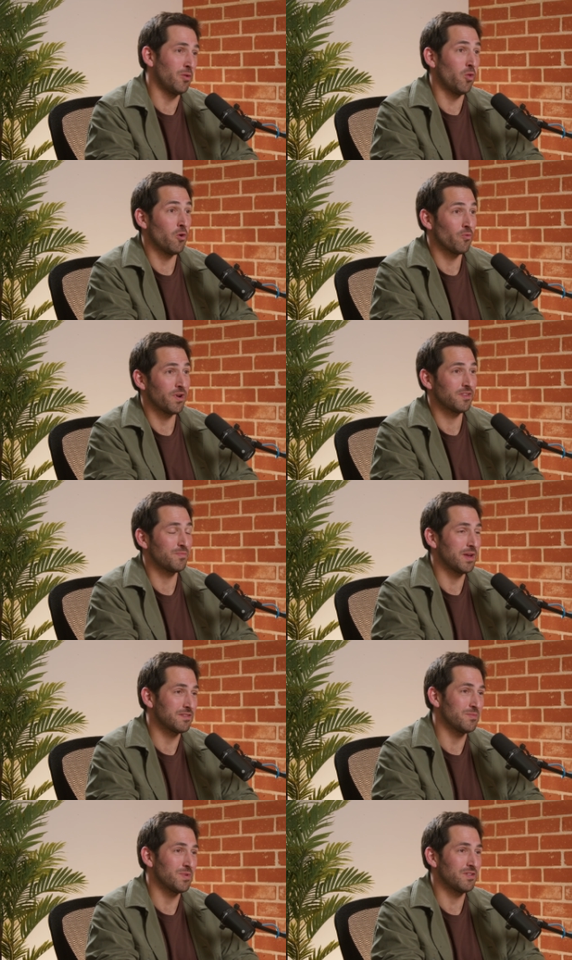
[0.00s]
low res
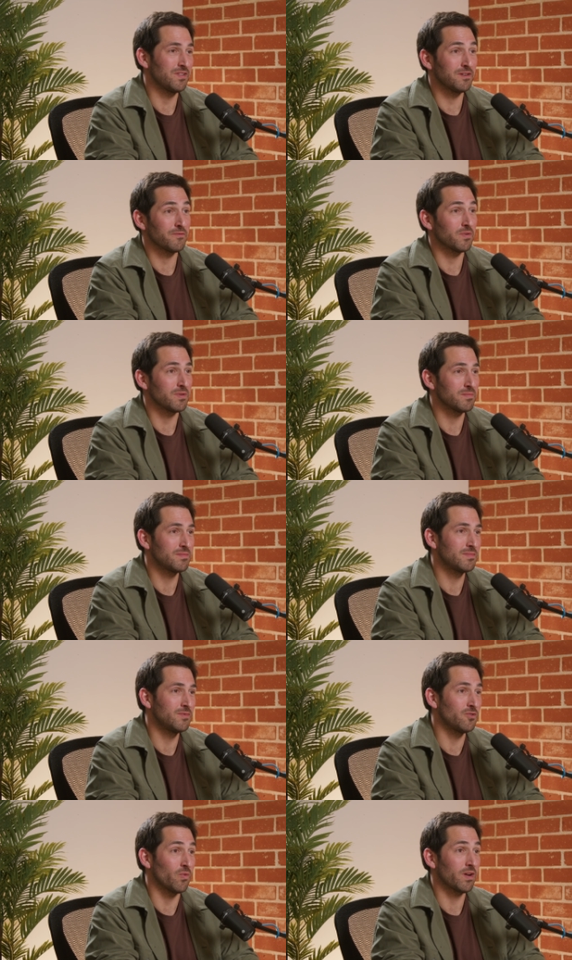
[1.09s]
base image in different
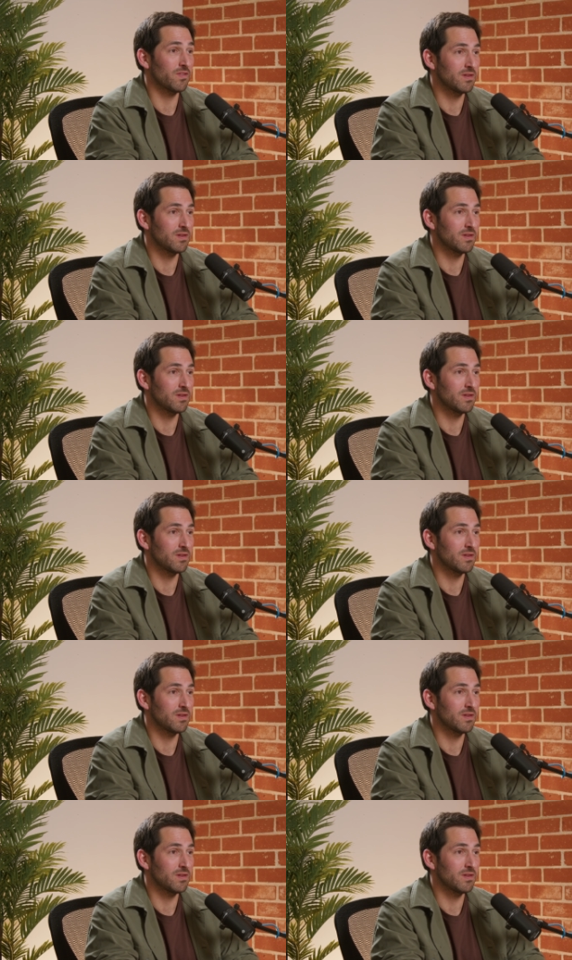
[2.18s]
directions? So